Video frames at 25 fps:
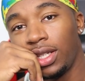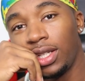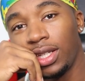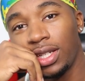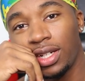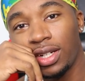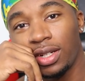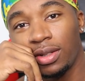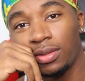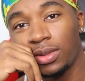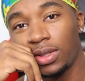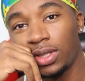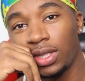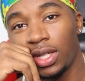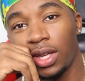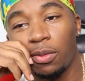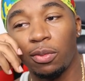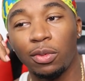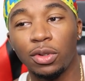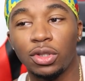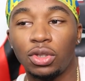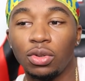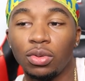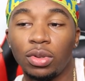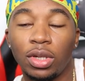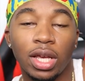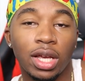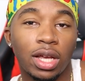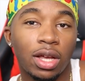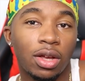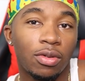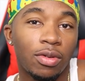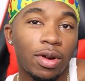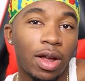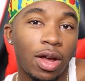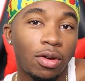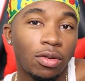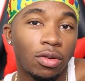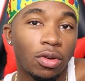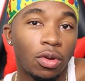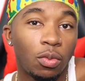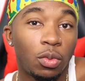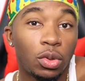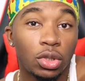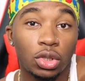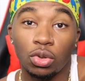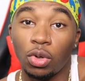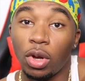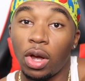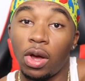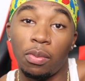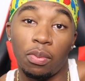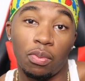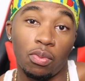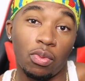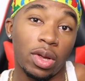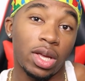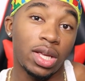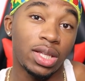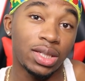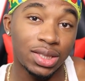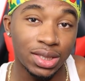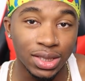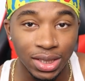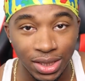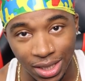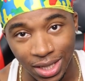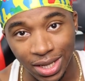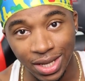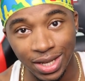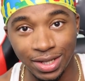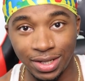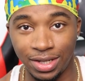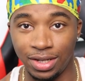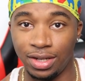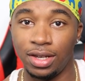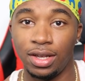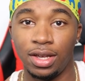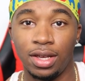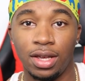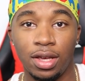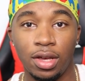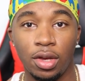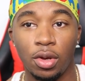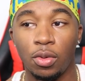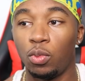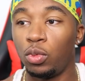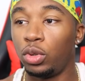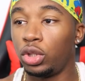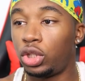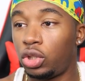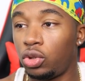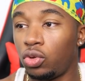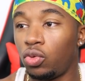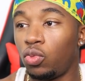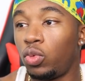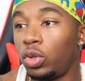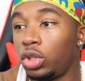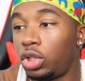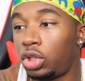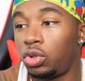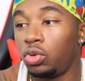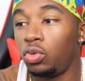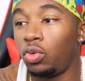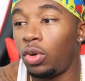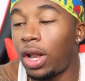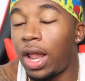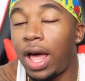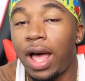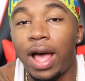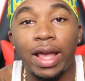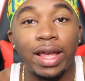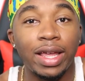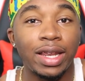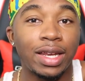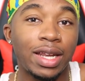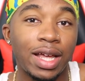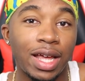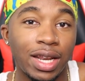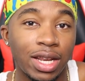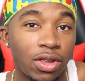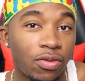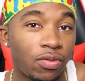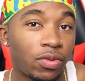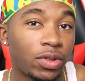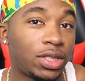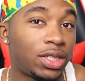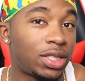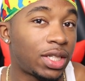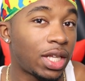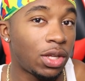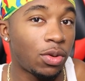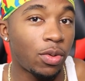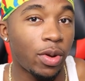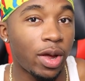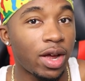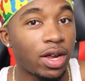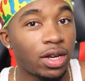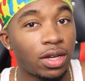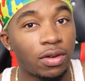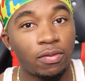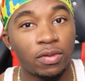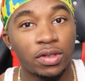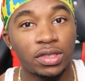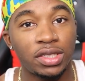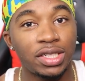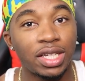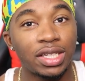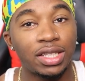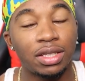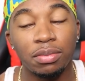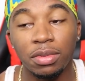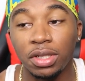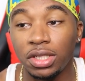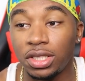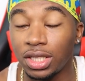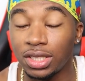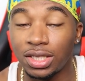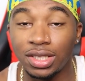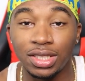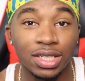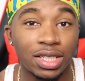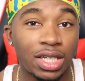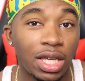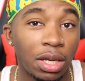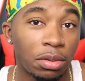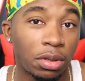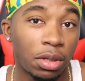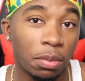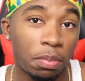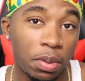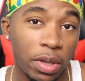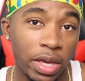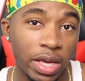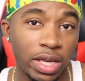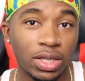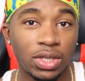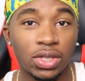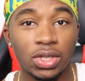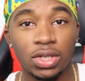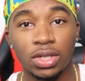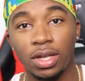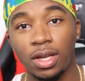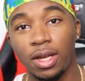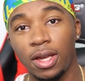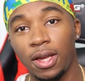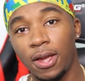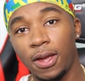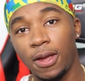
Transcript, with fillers: You know what I'm saying? Would you kick her out? Would you help raise the kid? Would you would you lie and not even say you had the vasectomy just to keep the peace?